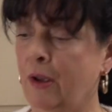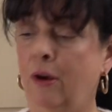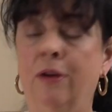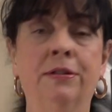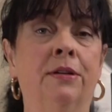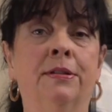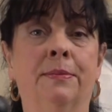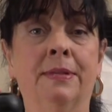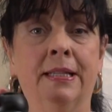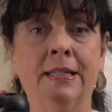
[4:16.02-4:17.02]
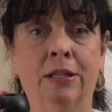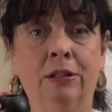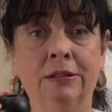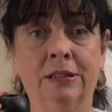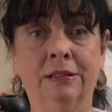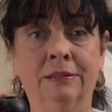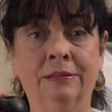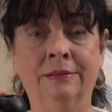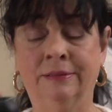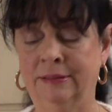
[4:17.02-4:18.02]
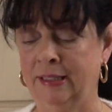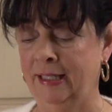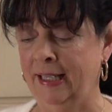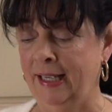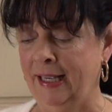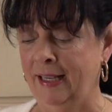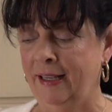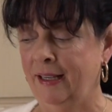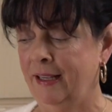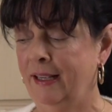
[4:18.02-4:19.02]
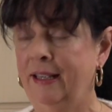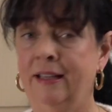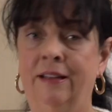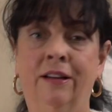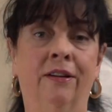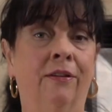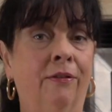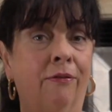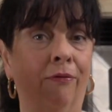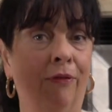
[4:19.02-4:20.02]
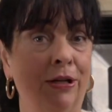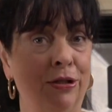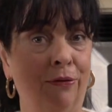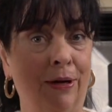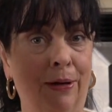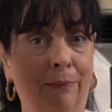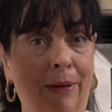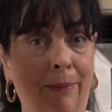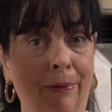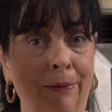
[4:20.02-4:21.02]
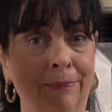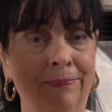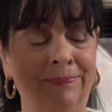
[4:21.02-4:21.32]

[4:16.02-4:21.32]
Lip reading: Also some sea salt and fresh ground pepper.